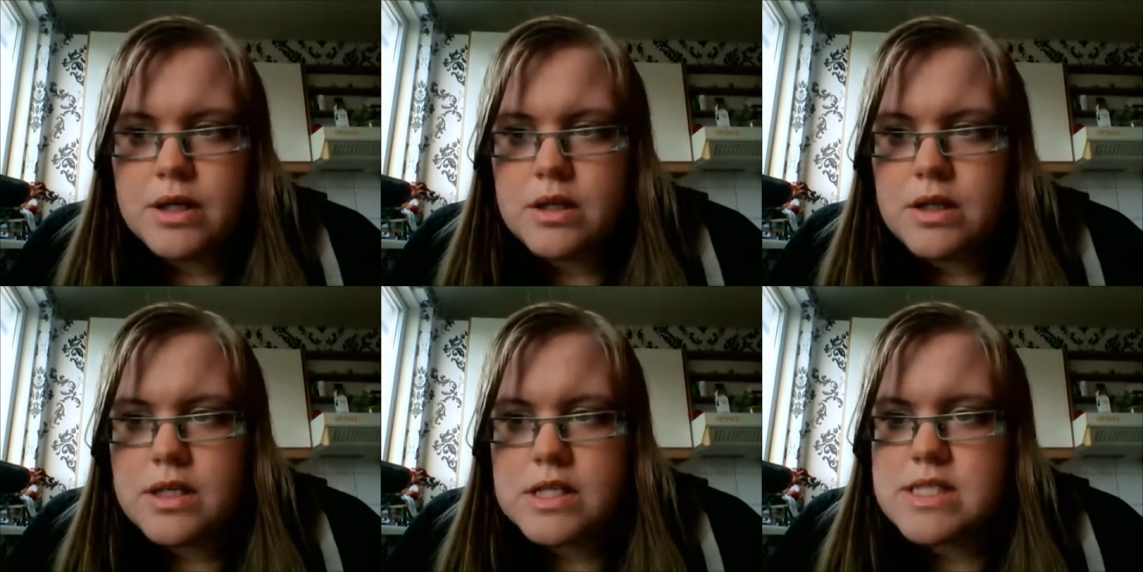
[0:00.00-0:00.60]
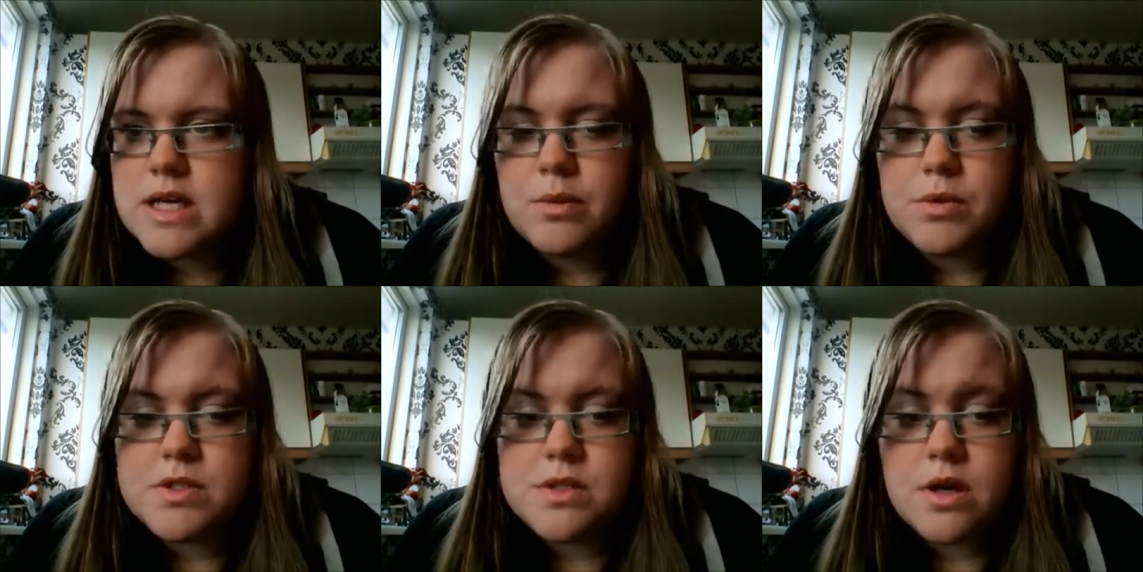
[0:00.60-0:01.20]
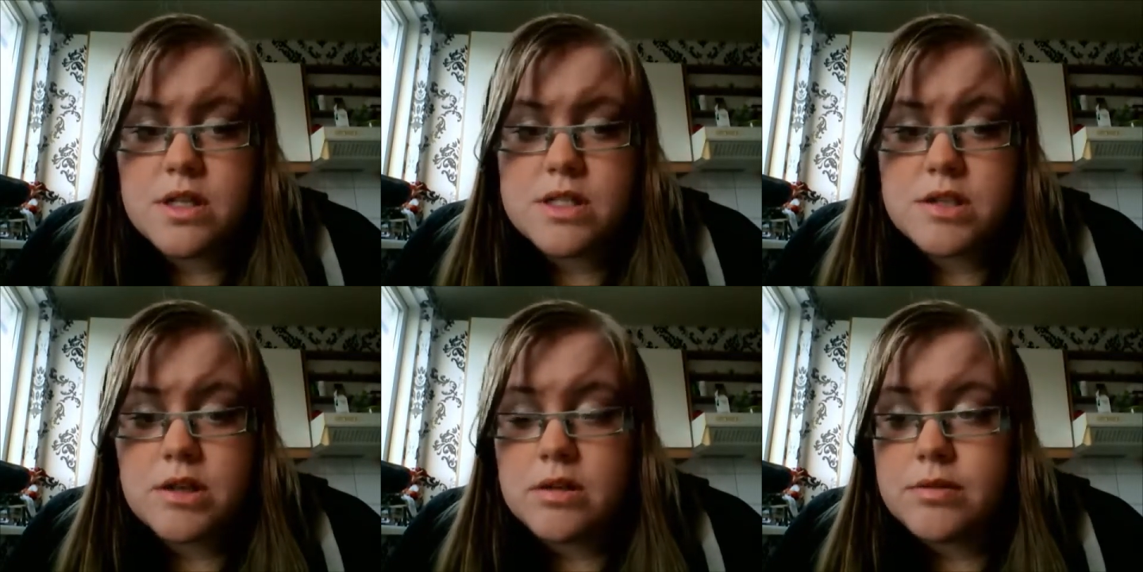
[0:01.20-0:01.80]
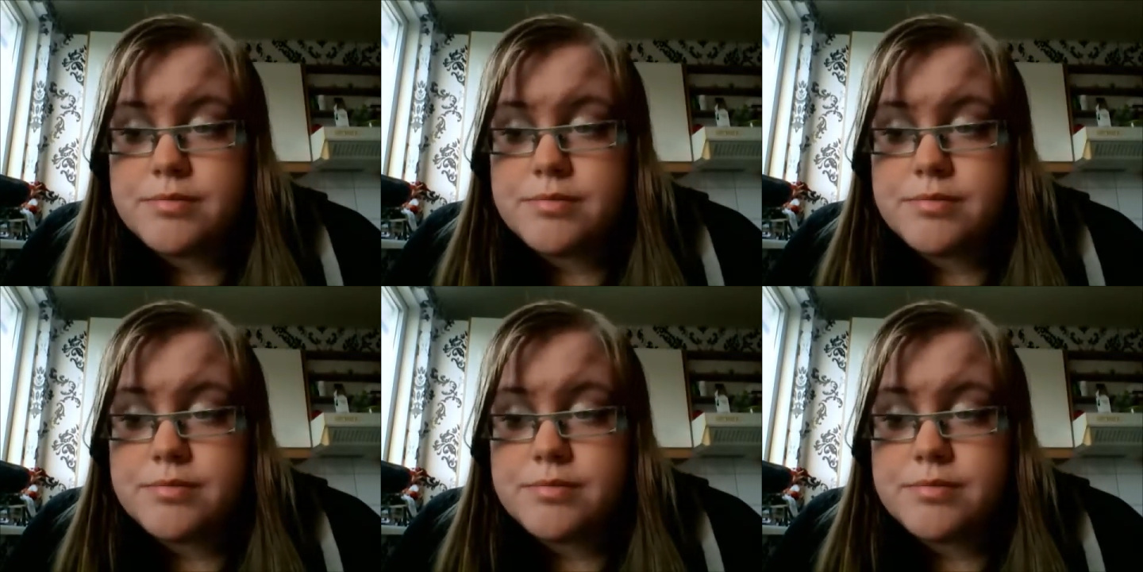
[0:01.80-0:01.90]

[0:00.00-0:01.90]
You can't decide what song is on.